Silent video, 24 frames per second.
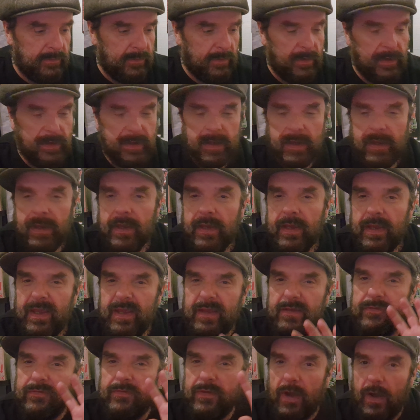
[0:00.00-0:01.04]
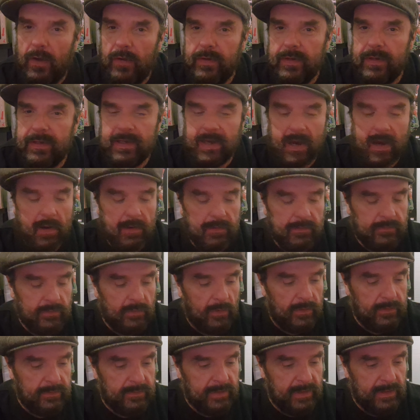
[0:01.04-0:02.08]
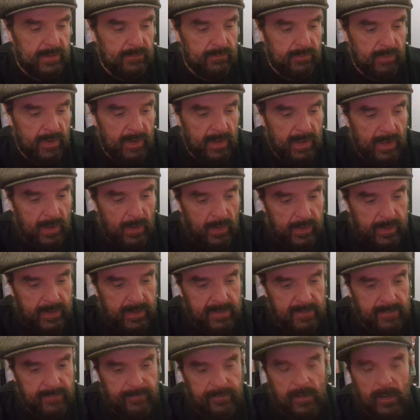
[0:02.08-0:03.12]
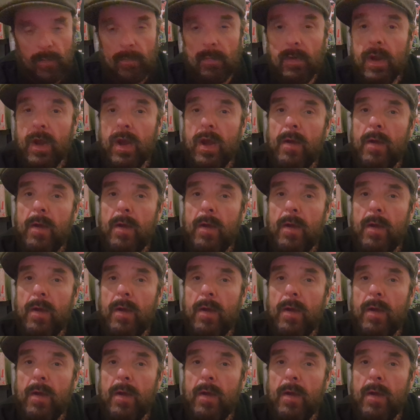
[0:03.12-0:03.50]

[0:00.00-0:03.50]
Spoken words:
So he's the only character I didn't really like in the film.